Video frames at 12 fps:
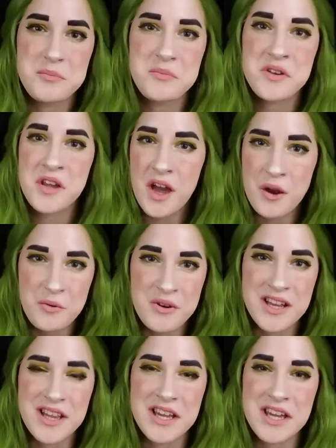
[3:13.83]
Not
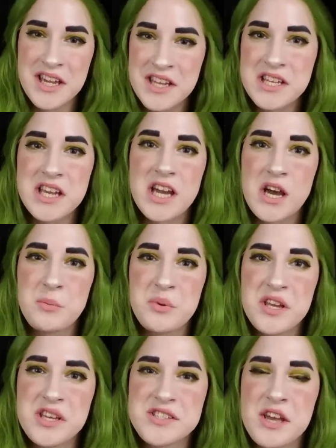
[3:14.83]
really. Indie
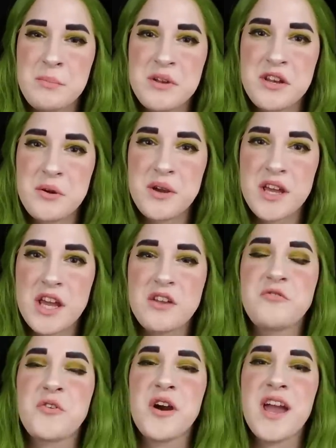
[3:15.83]
companies have been doing
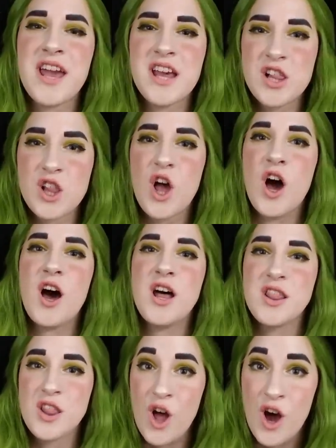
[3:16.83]
it for a
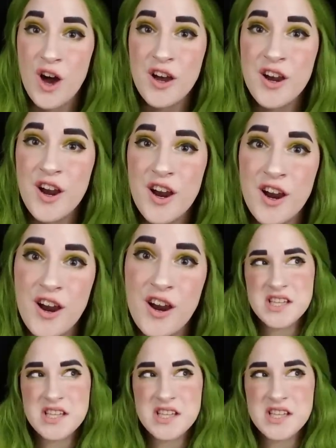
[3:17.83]
lot longer,